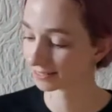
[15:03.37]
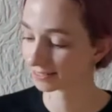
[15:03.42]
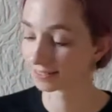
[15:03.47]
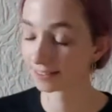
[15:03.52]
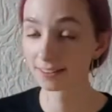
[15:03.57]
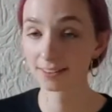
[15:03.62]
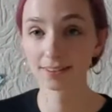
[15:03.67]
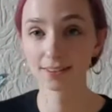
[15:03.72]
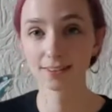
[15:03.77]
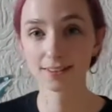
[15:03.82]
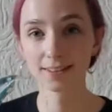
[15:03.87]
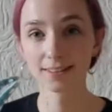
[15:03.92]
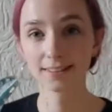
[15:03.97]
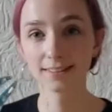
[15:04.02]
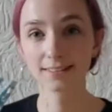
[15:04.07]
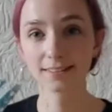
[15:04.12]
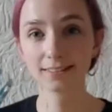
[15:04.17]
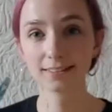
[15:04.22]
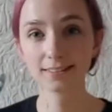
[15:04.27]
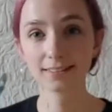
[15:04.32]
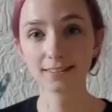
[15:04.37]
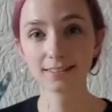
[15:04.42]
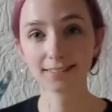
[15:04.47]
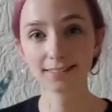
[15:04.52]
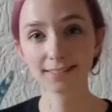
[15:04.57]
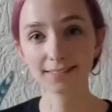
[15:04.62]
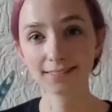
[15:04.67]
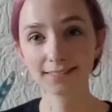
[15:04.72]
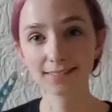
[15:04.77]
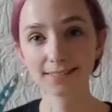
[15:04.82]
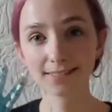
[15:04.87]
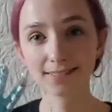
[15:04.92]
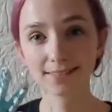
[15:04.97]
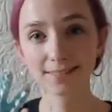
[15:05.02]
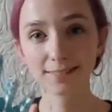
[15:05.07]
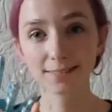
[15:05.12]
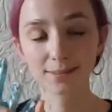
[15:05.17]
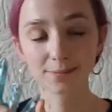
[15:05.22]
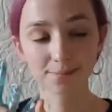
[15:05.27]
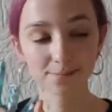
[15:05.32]

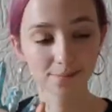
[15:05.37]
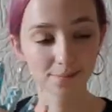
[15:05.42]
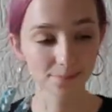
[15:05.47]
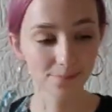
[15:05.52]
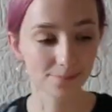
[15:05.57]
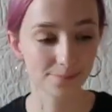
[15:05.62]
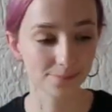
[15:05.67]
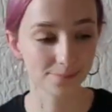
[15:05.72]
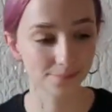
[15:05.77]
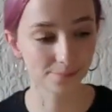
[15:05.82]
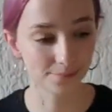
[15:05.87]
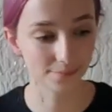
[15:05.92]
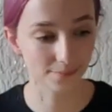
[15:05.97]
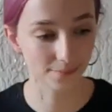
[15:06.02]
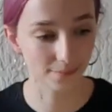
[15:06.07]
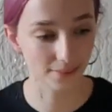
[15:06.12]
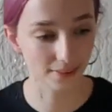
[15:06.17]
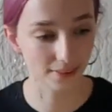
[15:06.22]
No one is speaking in this clip.